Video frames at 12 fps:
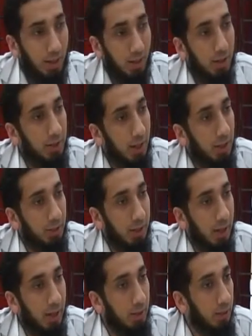And on the other
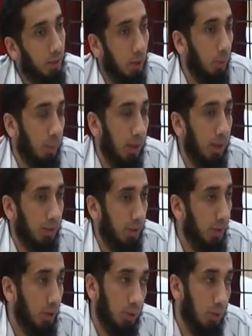hand, parents
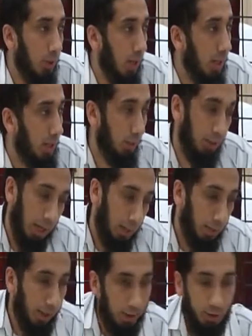are, you can't say, well, I
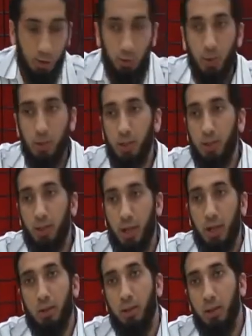paid this tuition and
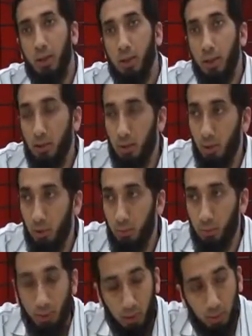we
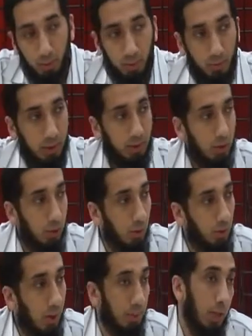were raised in a
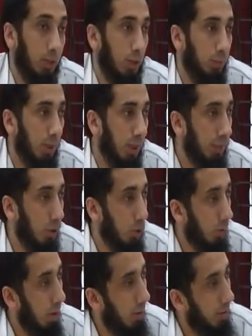good family. I should bring him
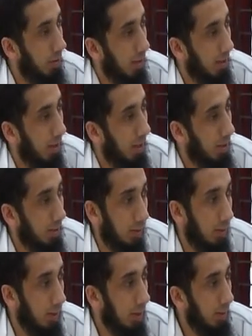to Jummah once in a
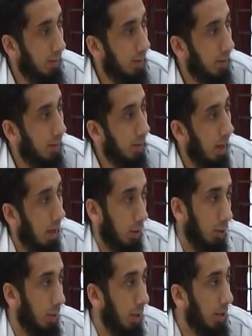while. I
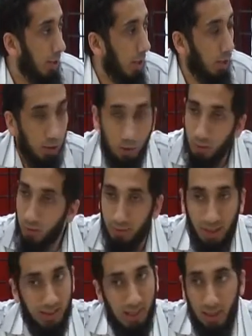don't know what else I can
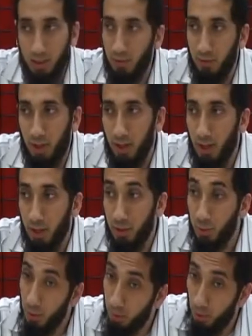do. That's not going to fly
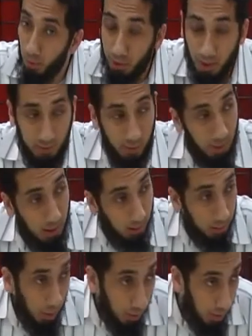either. We both have to
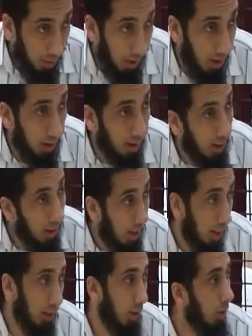become, both the young
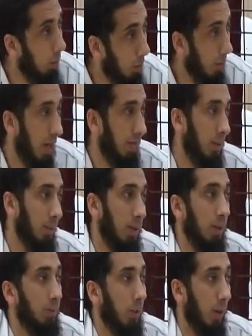and the old have to
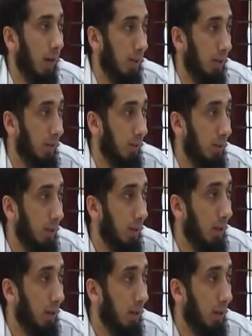become proactive